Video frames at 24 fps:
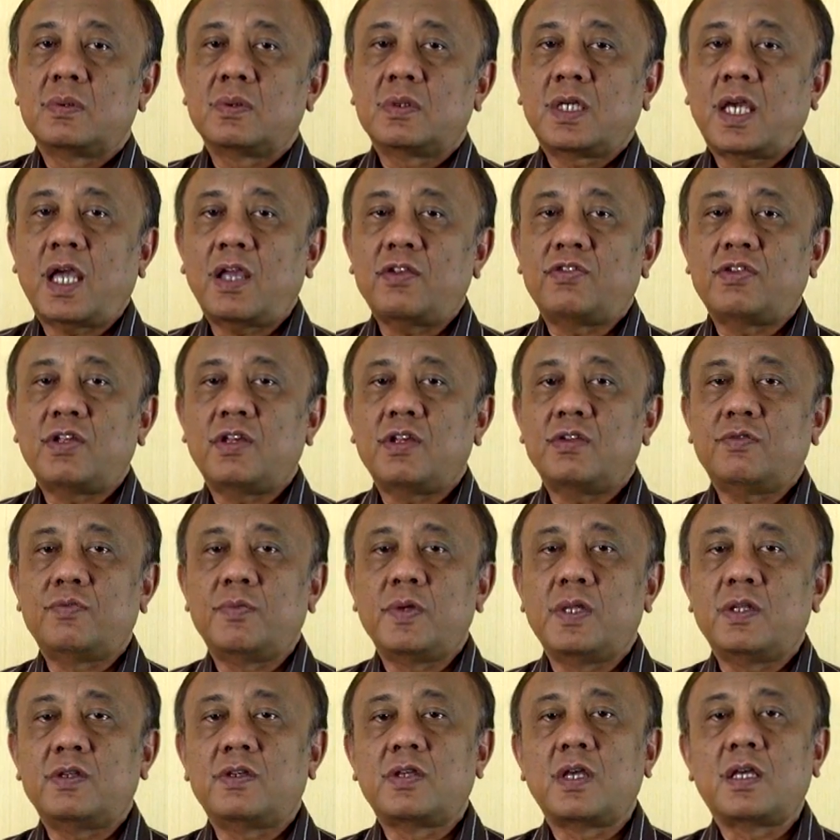cases
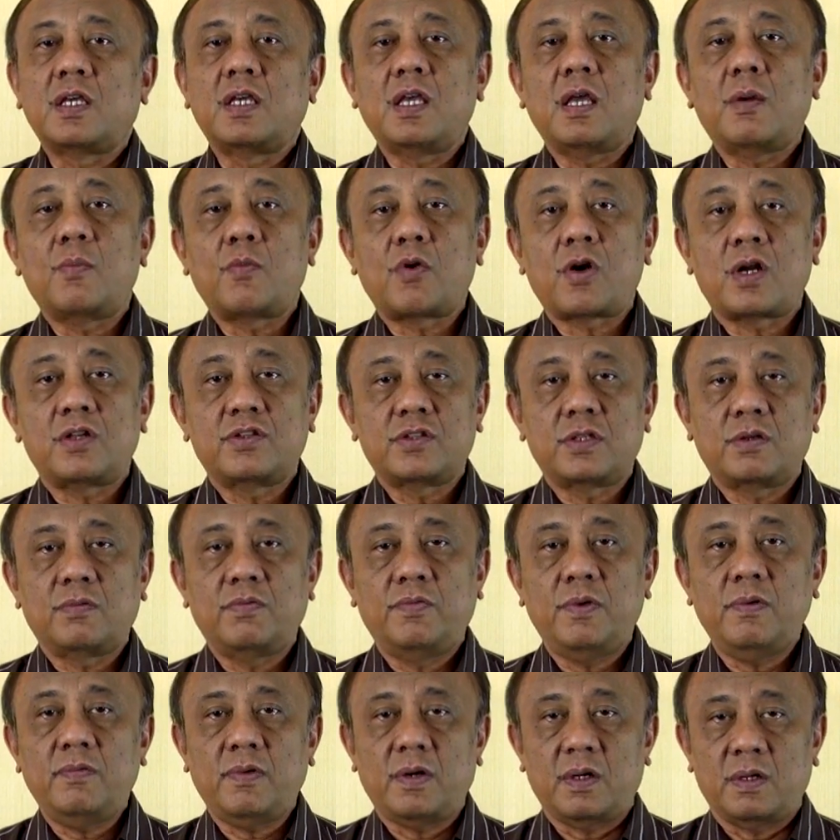with dengue hemorrhagic
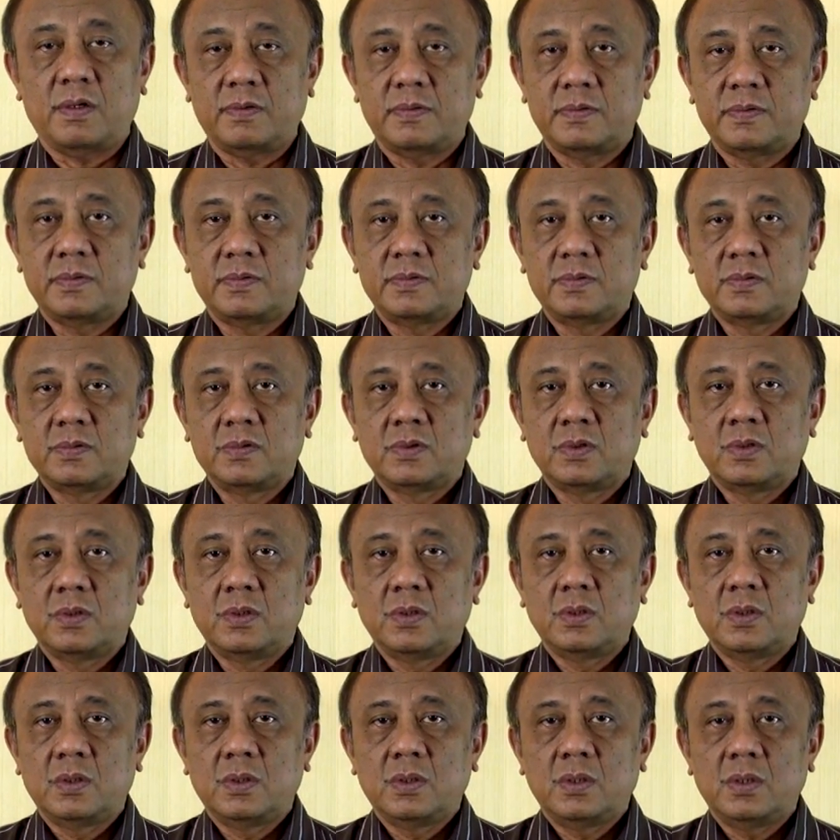fever,
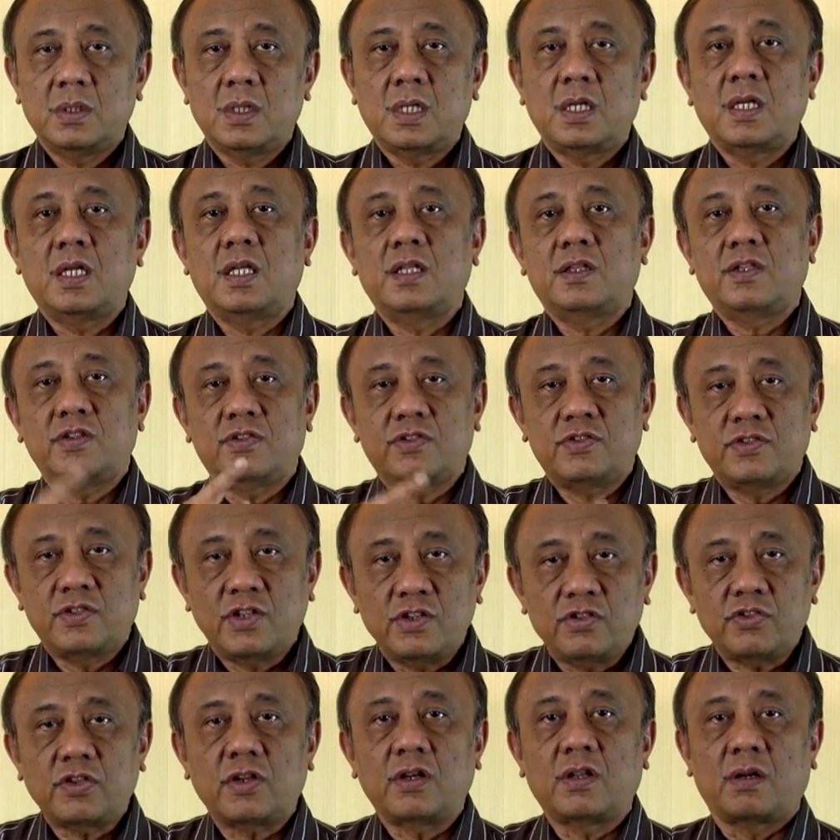and it is
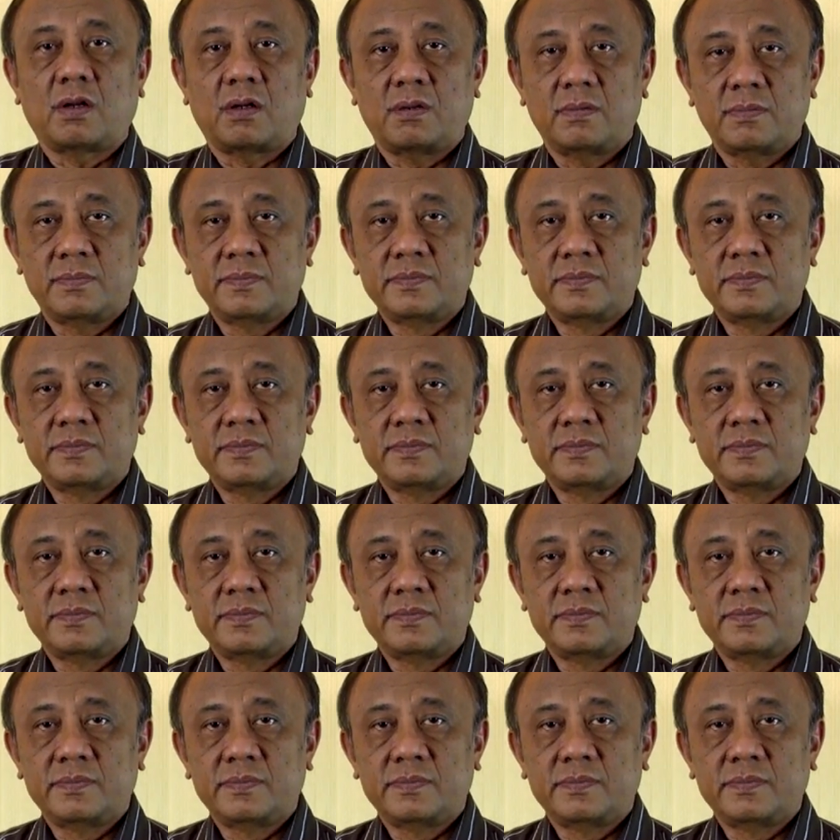seasonal.